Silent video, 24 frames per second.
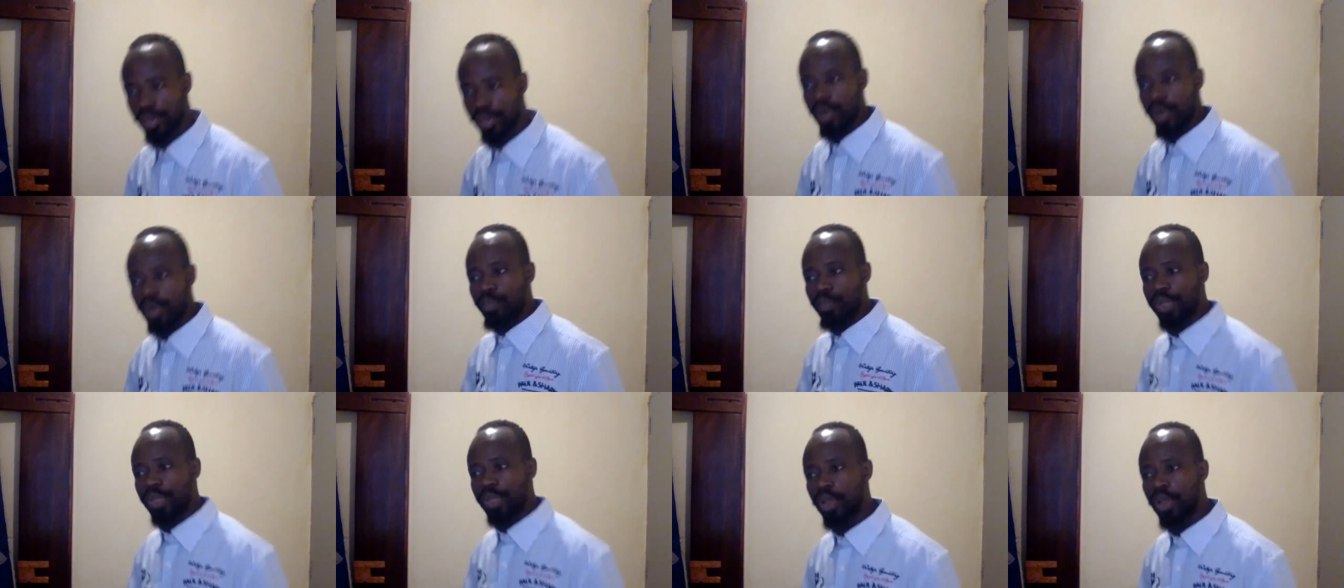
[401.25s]

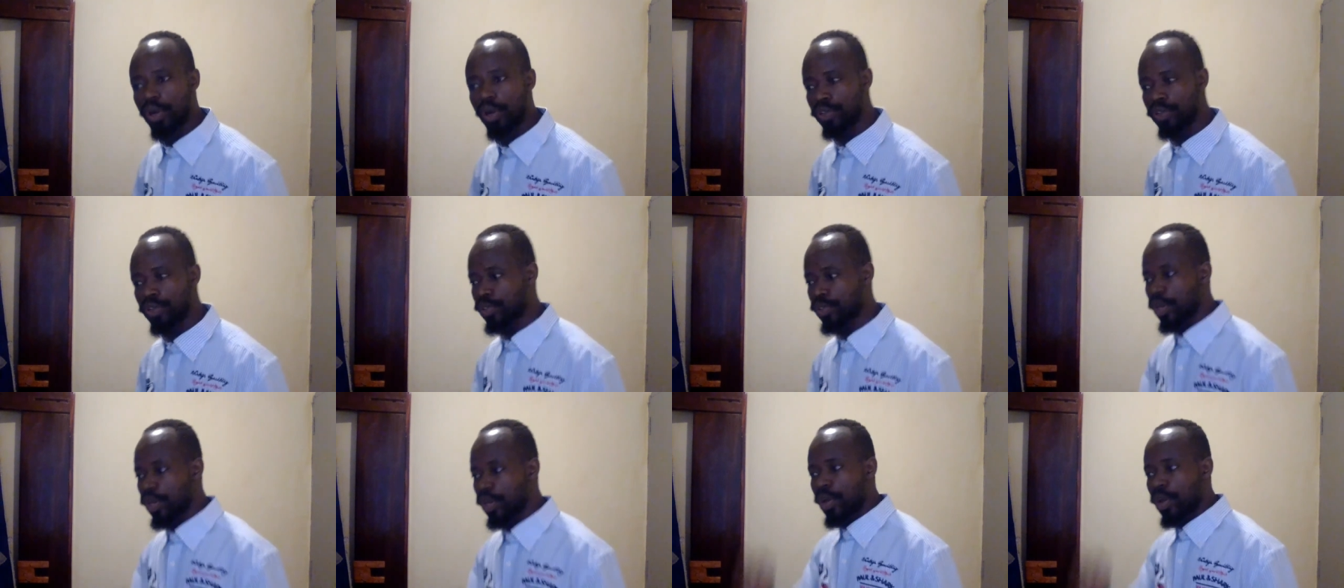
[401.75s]

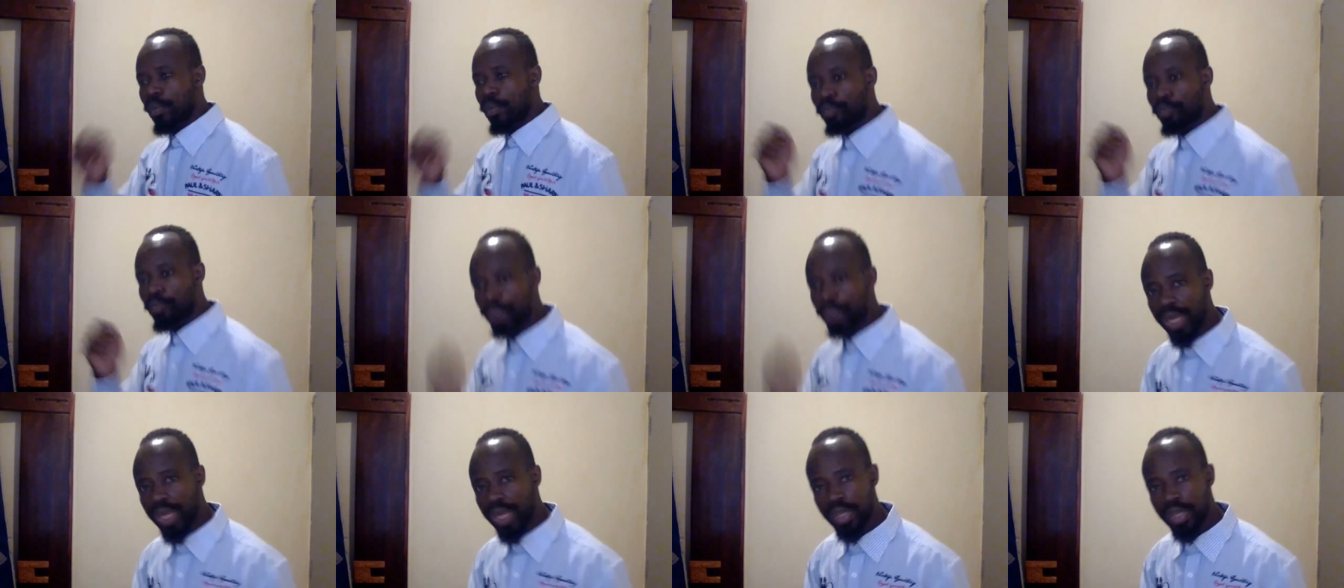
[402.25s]
Because
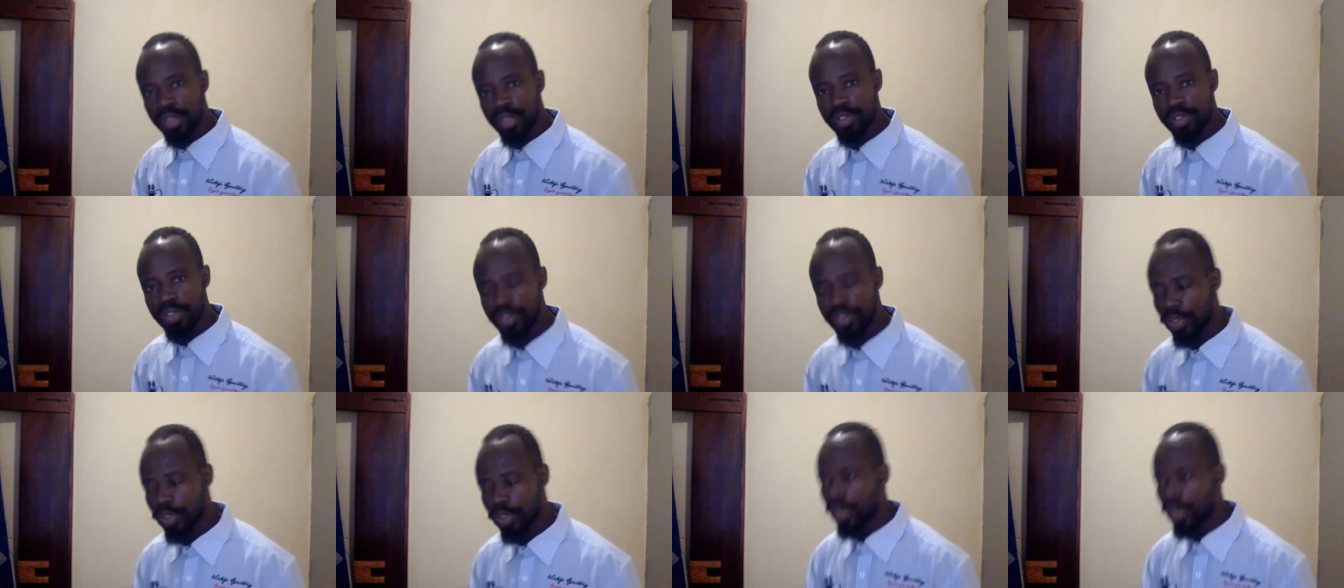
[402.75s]

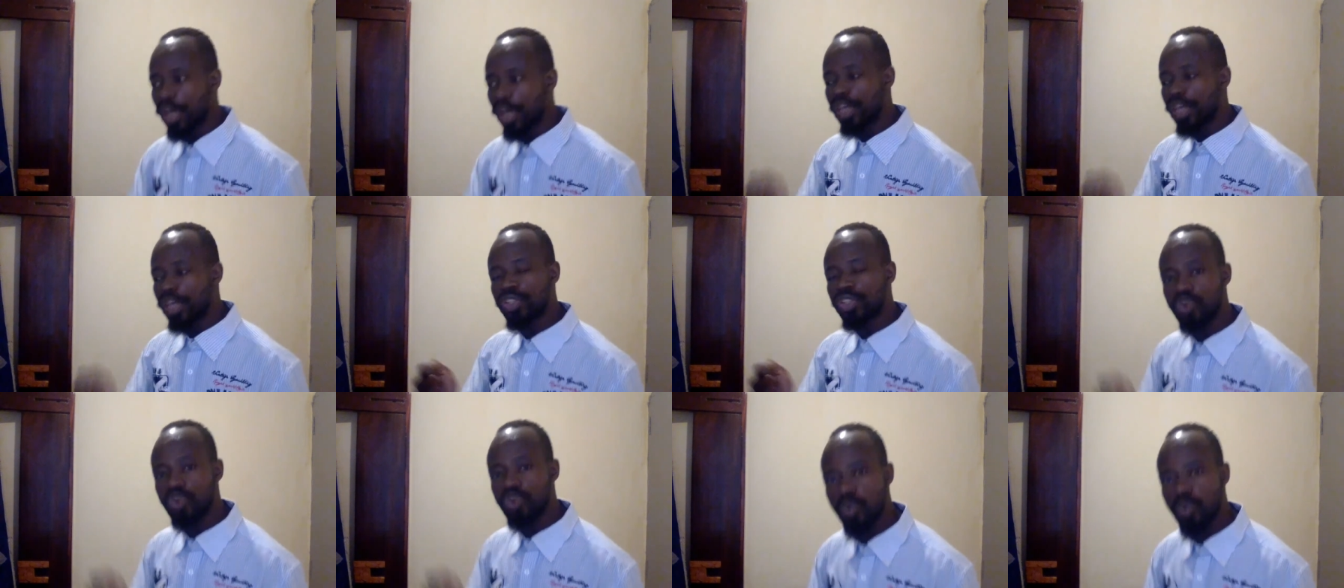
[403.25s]
peace
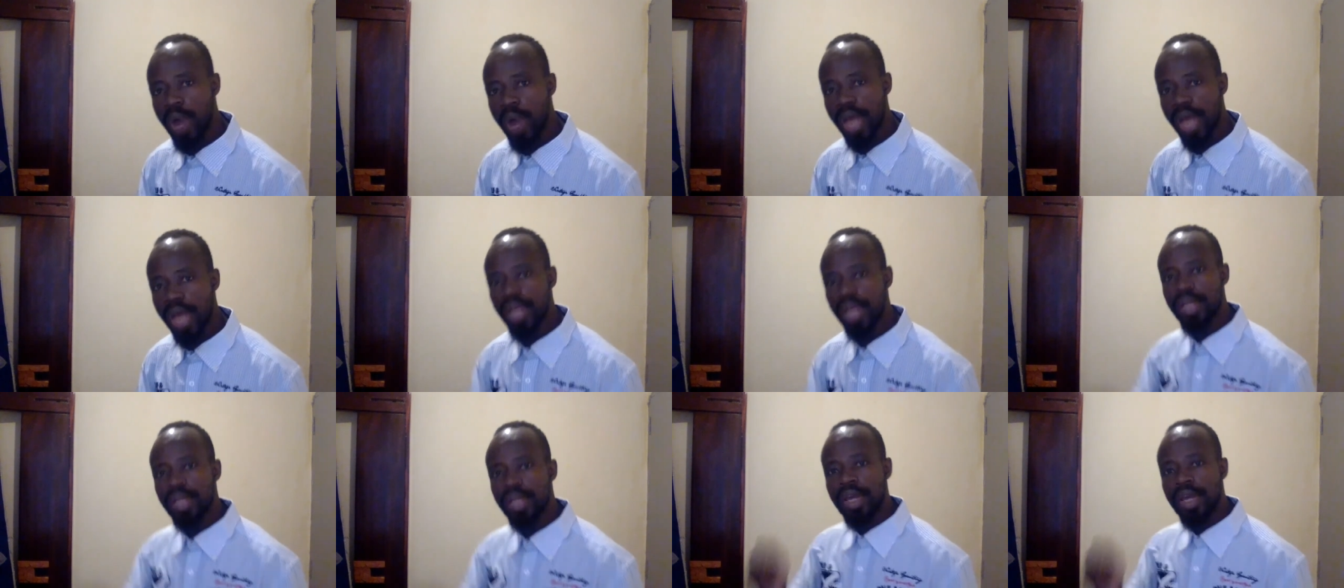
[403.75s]
is
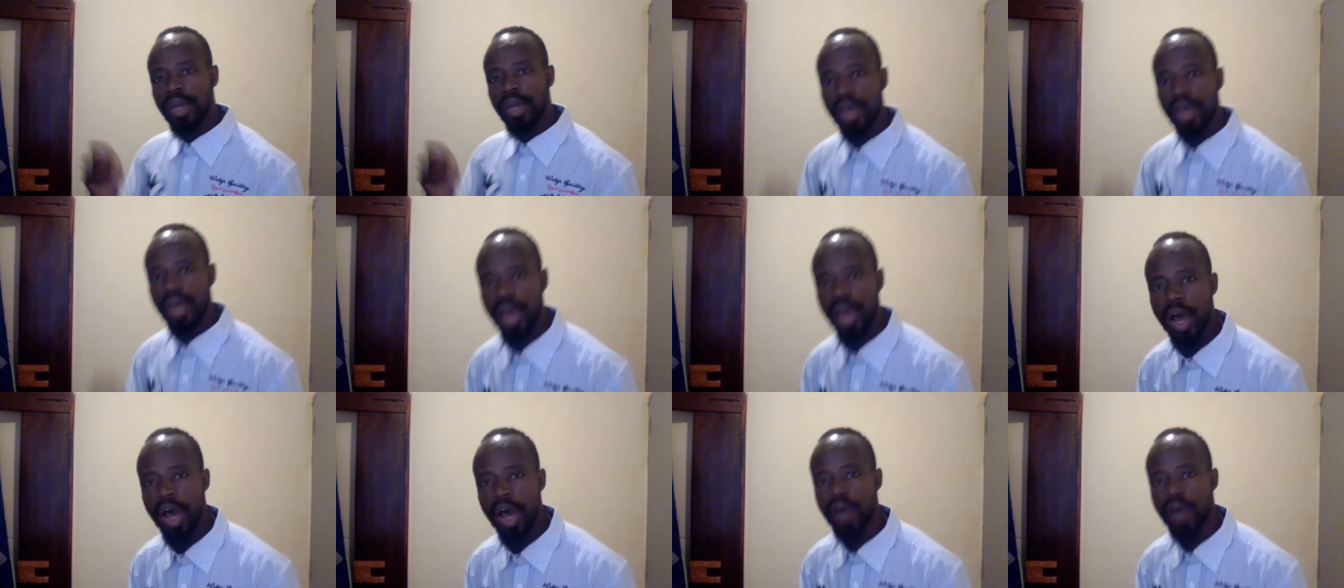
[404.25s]
one
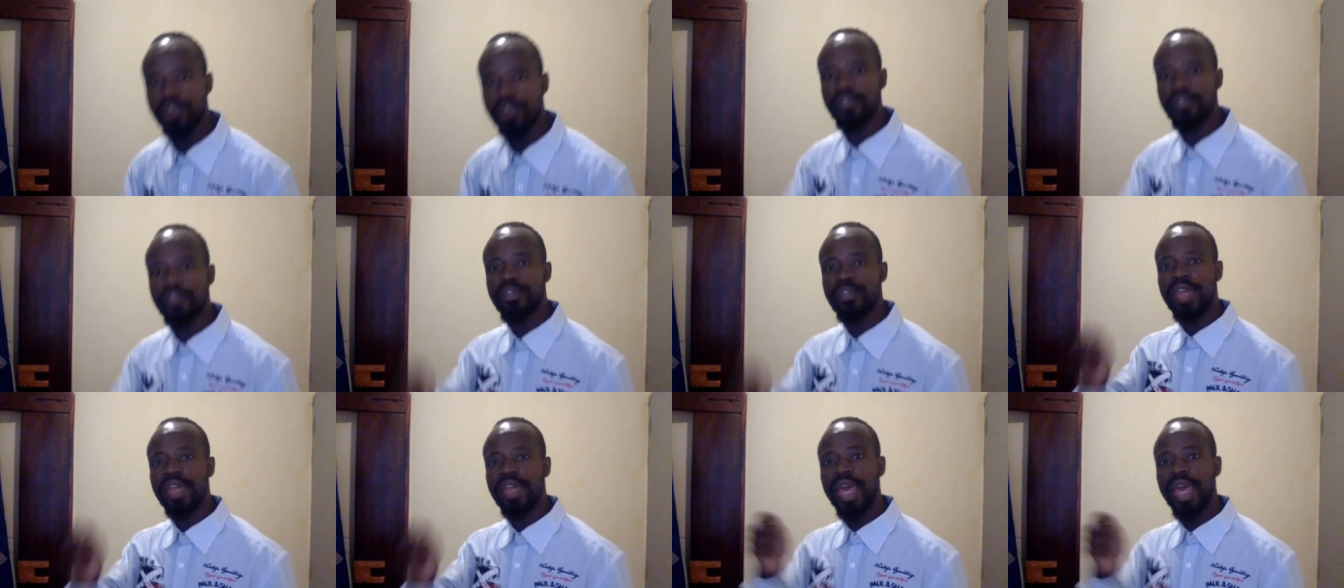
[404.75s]
of
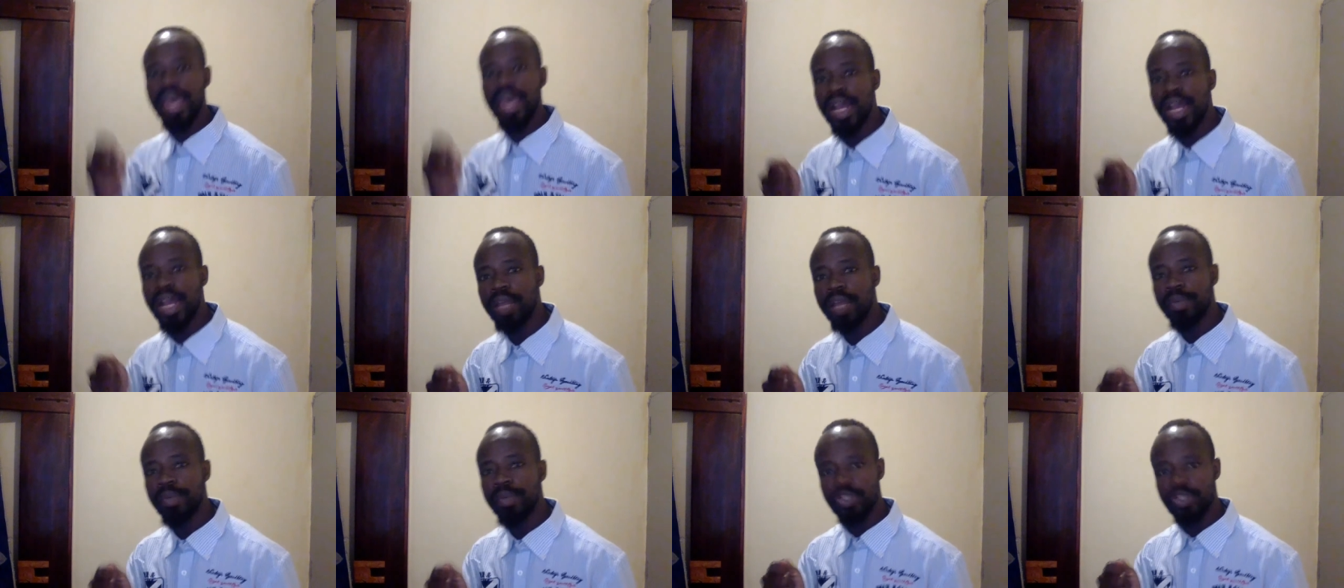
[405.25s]
the
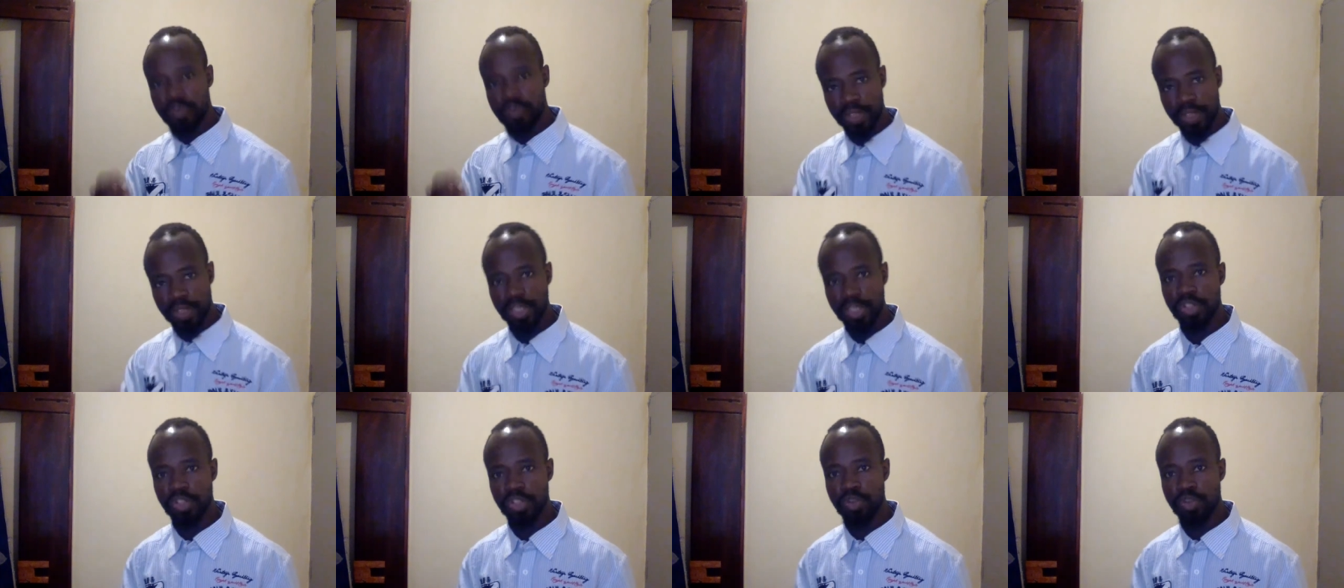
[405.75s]
elements of the
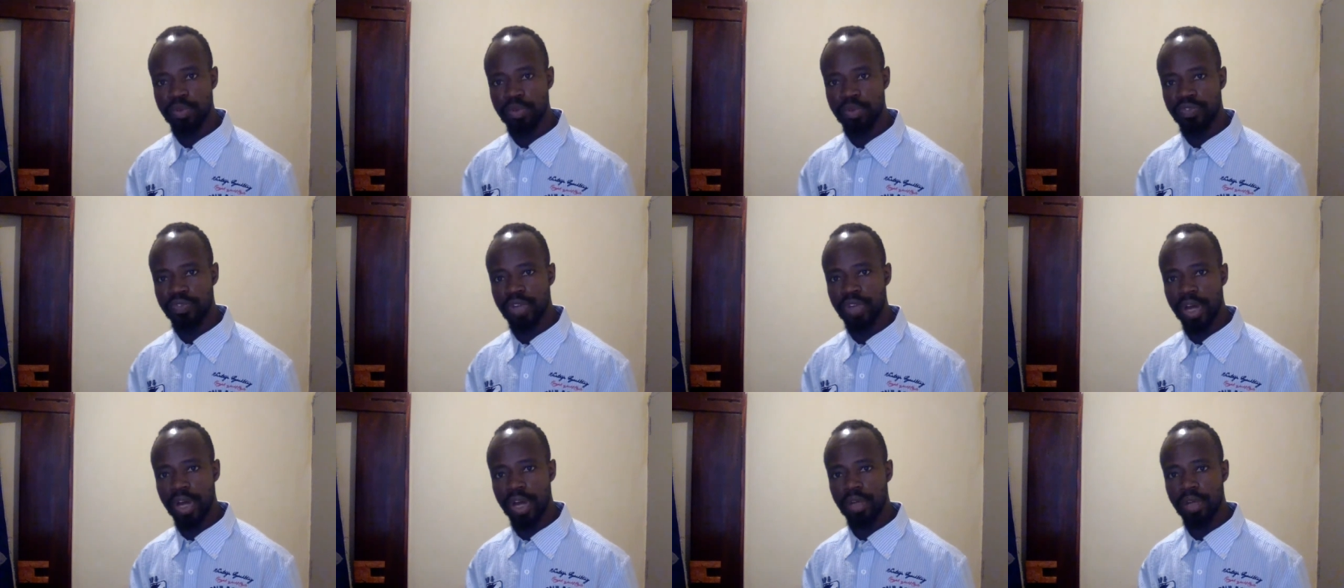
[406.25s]
kingdom of
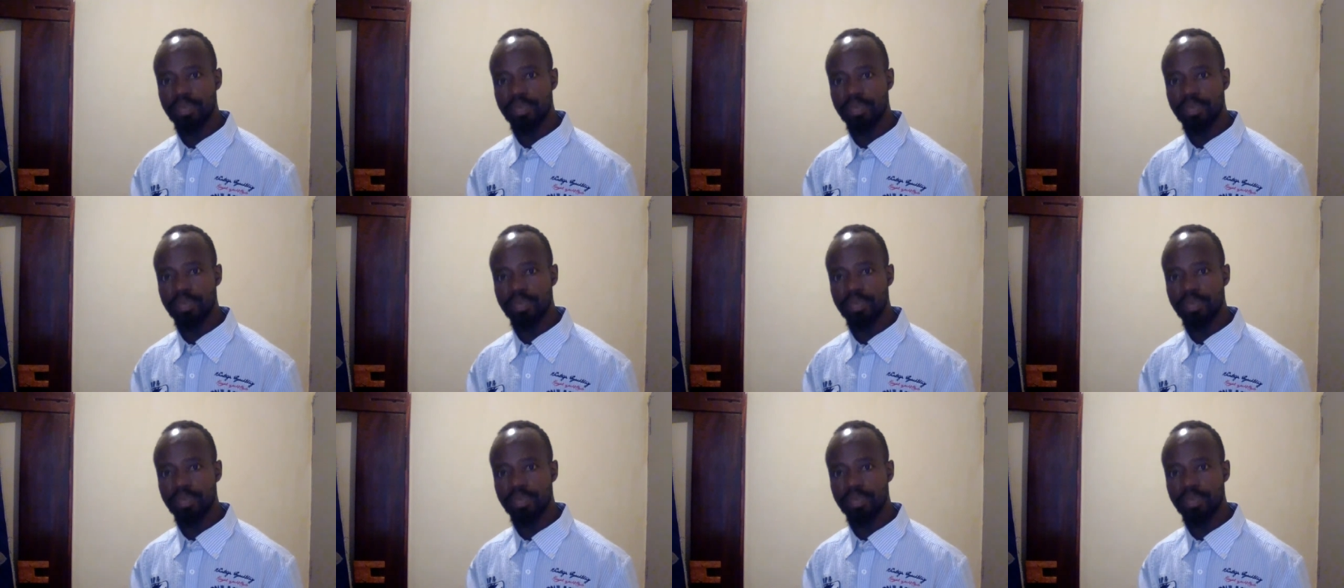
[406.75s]
God.